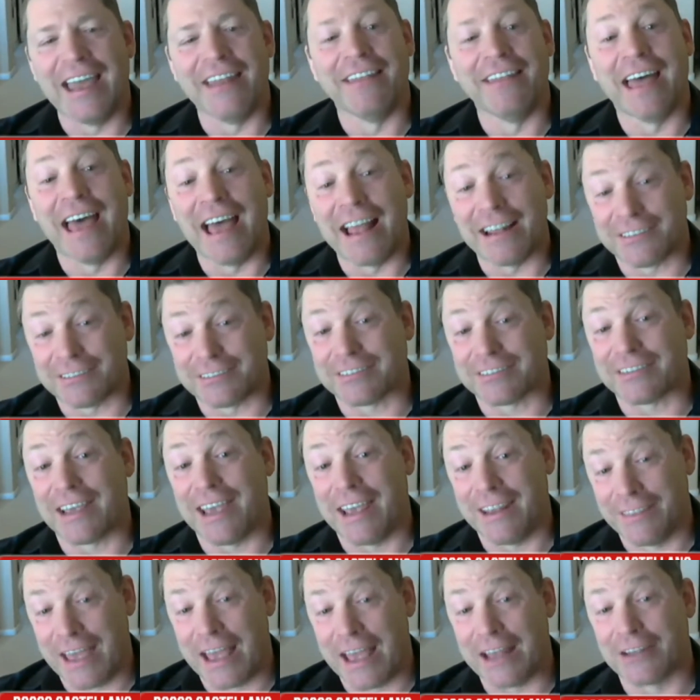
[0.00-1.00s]
and that's
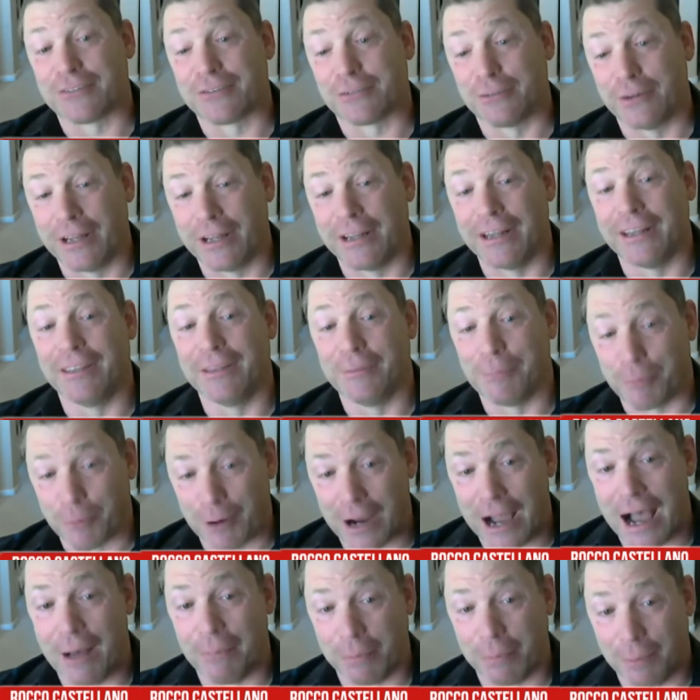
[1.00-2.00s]
and that's really the
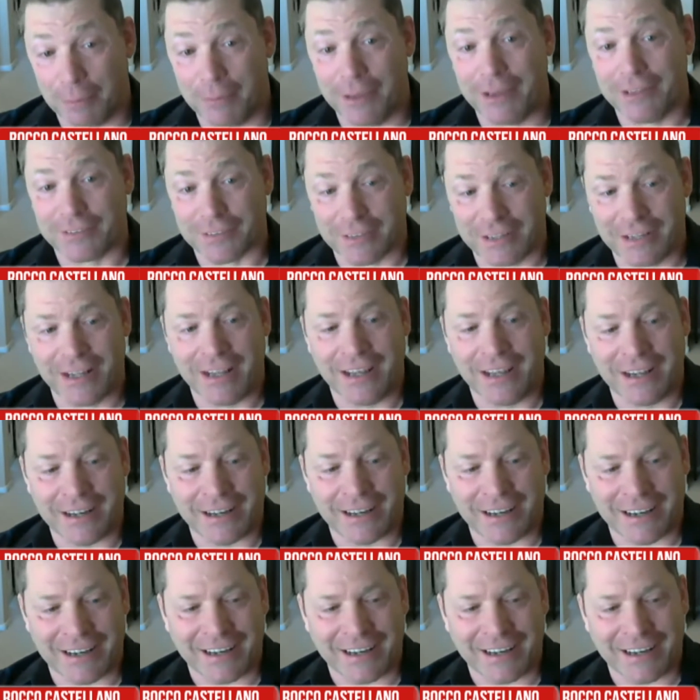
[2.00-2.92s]
problem, isn't it?